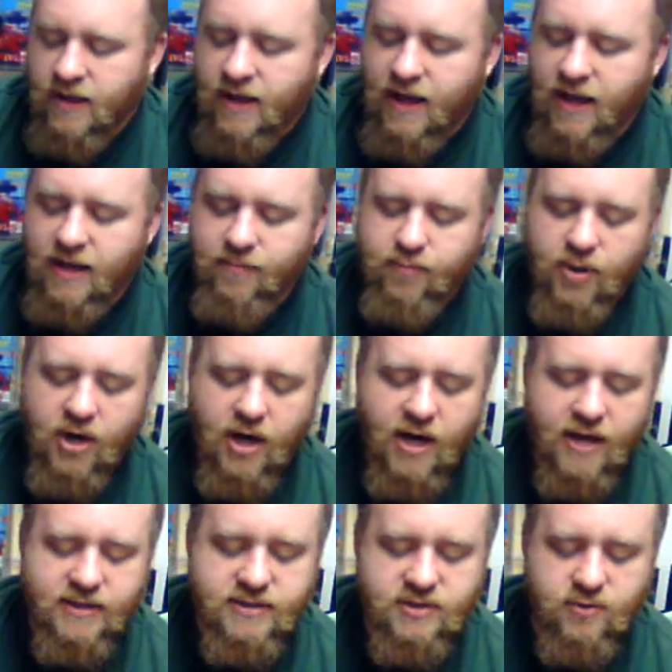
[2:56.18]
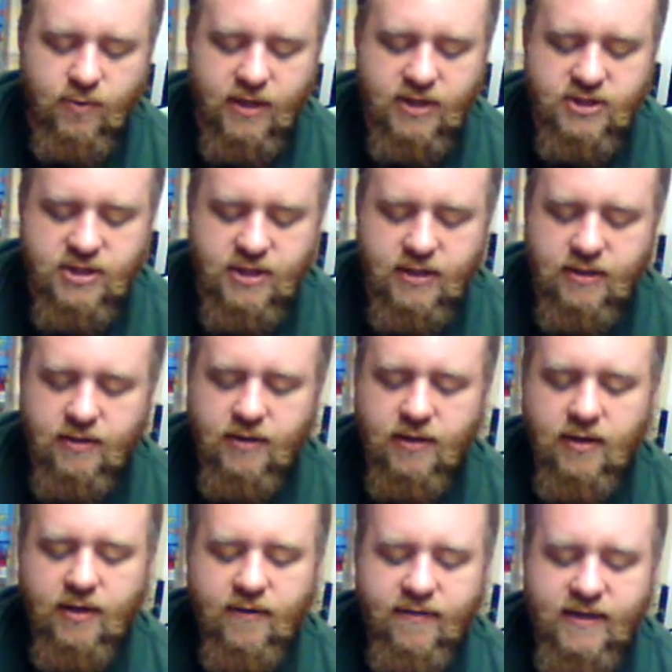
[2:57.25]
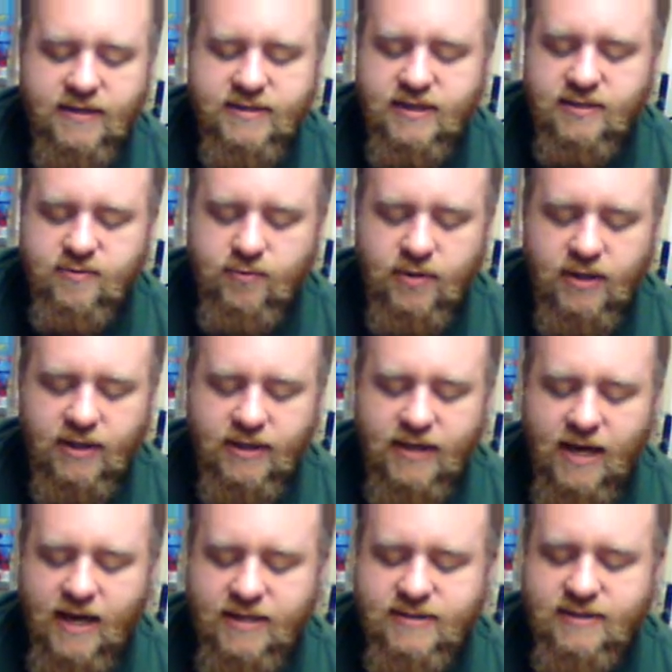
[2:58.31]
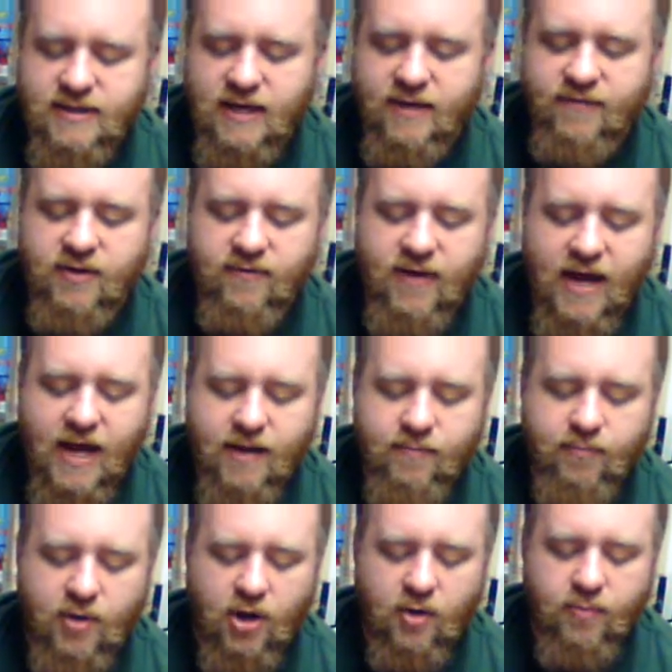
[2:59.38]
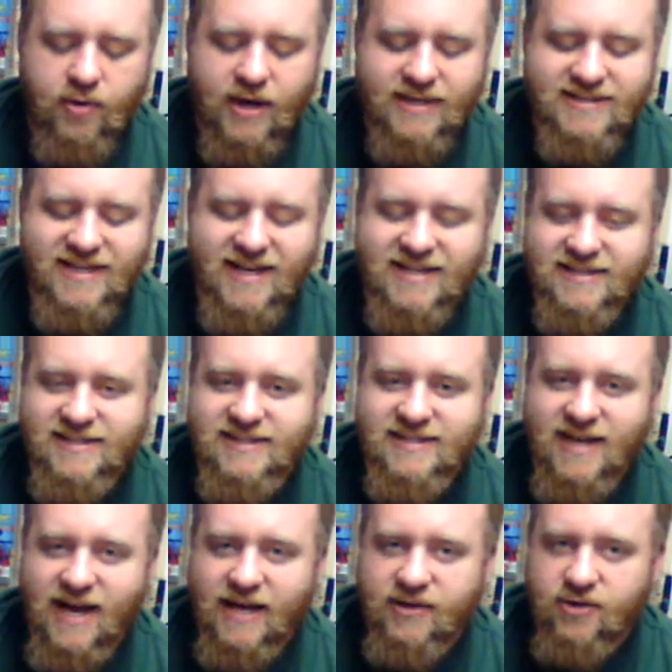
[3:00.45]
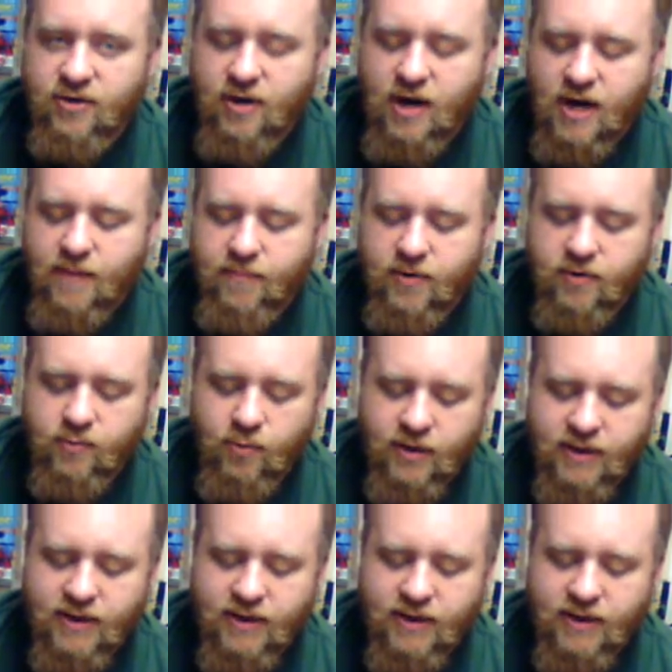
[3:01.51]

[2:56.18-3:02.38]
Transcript: A pod squeegee. This is really nice if you've had ball breaks inside your hopper and want